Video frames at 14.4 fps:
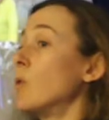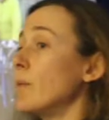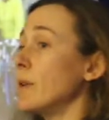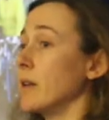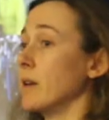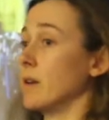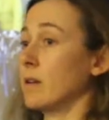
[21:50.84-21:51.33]

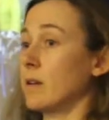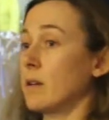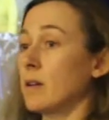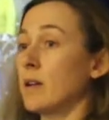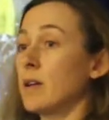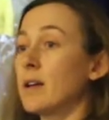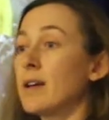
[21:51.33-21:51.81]
women.
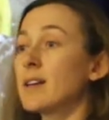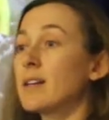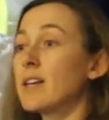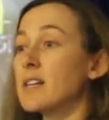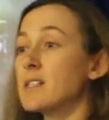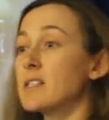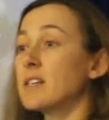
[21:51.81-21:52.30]

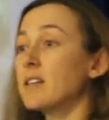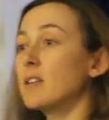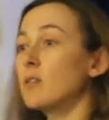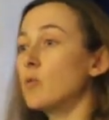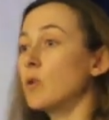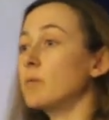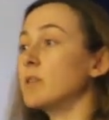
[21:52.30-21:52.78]

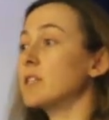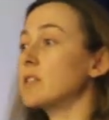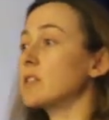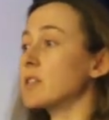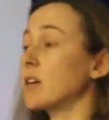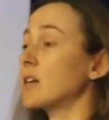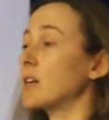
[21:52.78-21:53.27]
Getting women
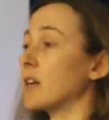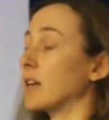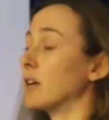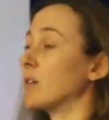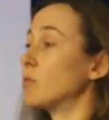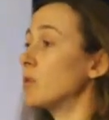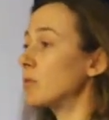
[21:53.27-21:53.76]
cycling.
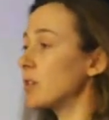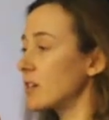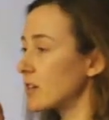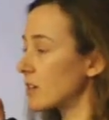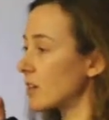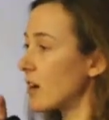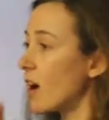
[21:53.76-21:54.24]
Women
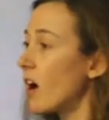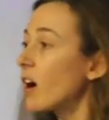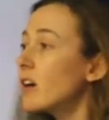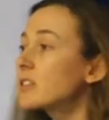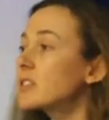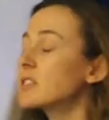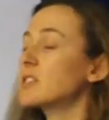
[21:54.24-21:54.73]
are the
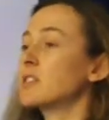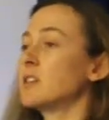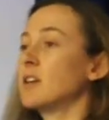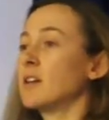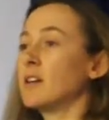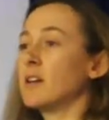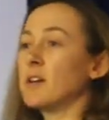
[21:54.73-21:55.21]
hardest
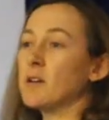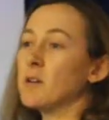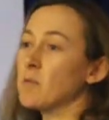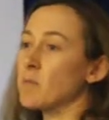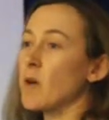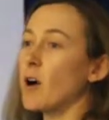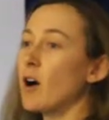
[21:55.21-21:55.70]

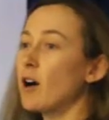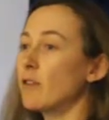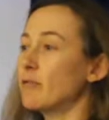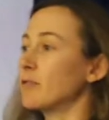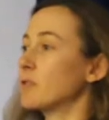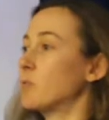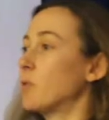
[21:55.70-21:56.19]

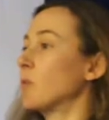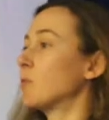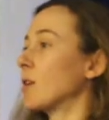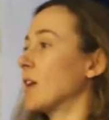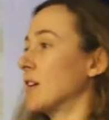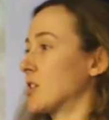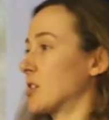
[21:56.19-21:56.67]
half of the
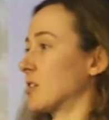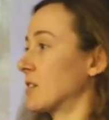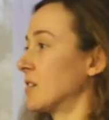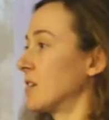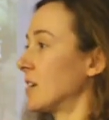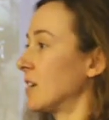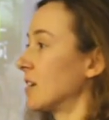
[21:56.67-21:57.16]
population
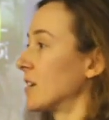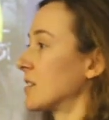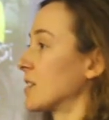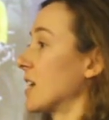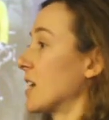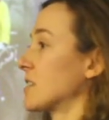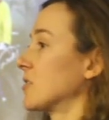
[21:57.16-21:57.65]

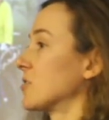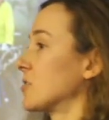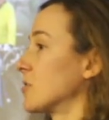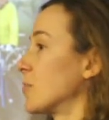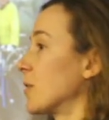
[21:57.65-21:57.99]
to get onto